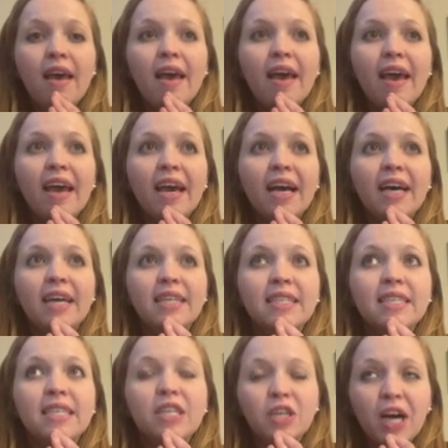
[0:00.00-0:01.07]
And
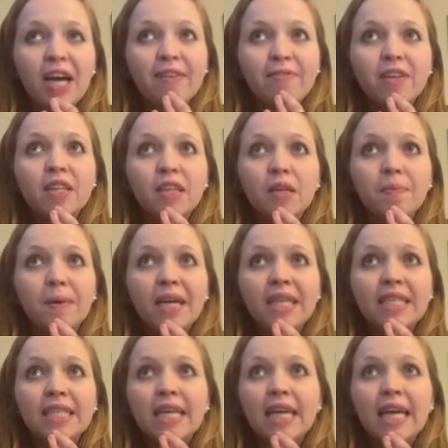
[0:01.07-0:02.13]
he cried for a little
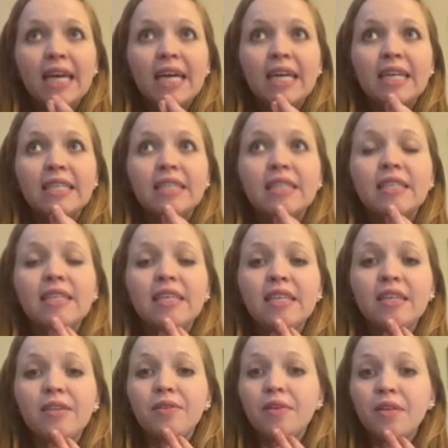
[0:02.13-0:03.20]
bit, and
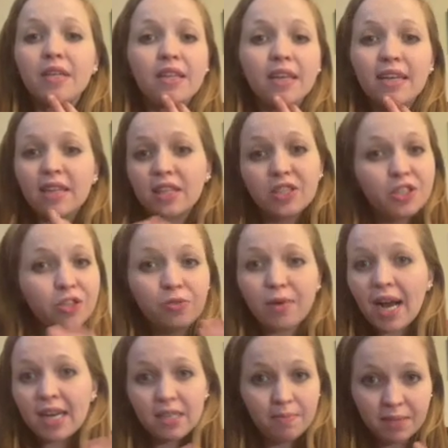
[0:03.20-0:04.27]
he the Snoo
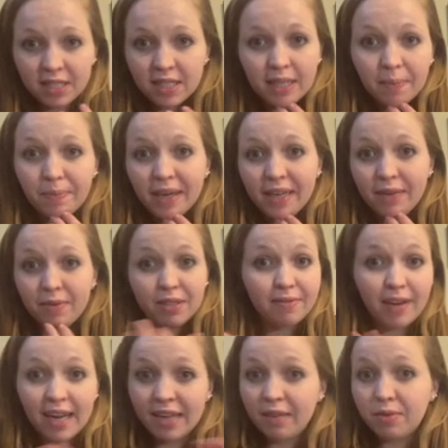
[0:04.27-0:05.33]
rocked him to sleep, and he was
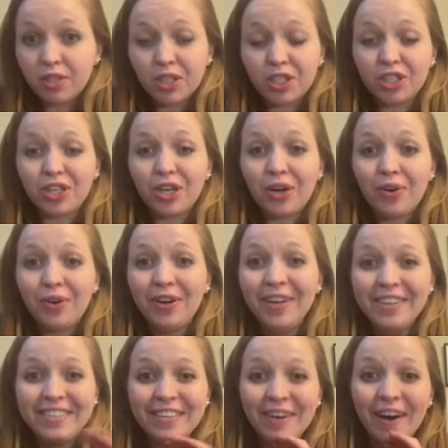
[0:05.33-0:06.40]
fine. He was good to go.
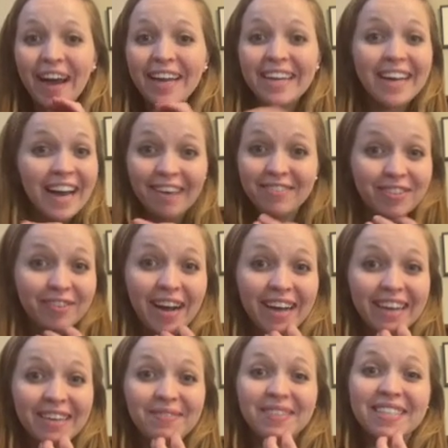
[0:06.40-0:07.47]
So I didn't have to
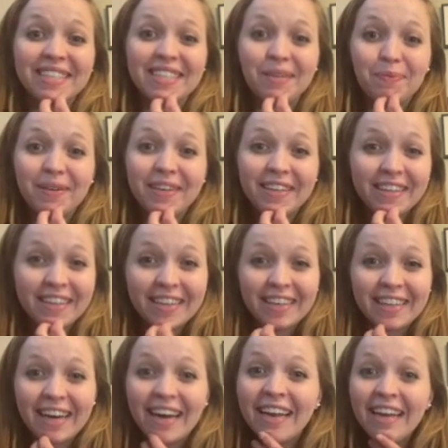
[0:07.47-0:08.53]
rock him to sleep or anything like
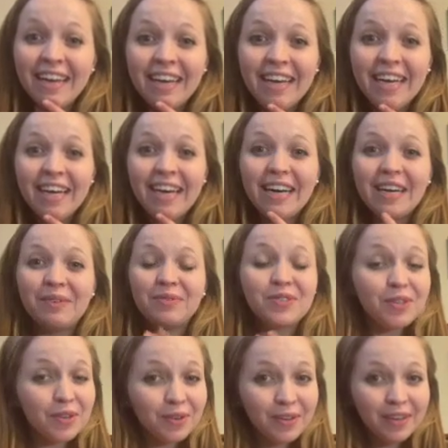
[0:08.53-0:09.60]
that.
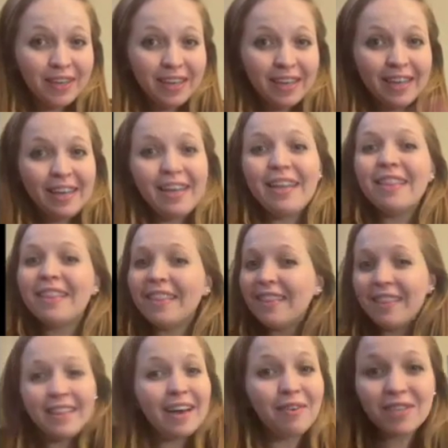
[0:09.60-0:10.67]
So
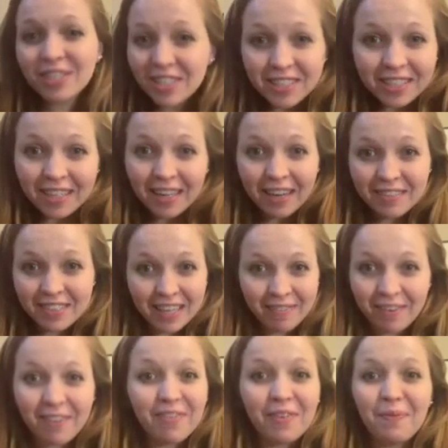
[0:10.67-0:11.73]
that was just a
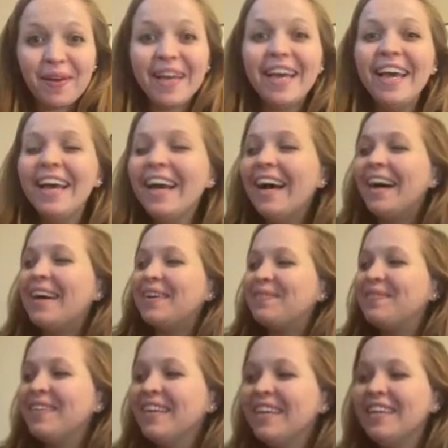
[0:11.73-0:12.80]
lifesaver for me.
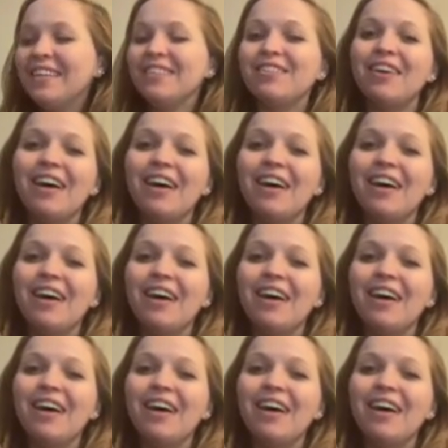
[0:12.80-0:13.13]
So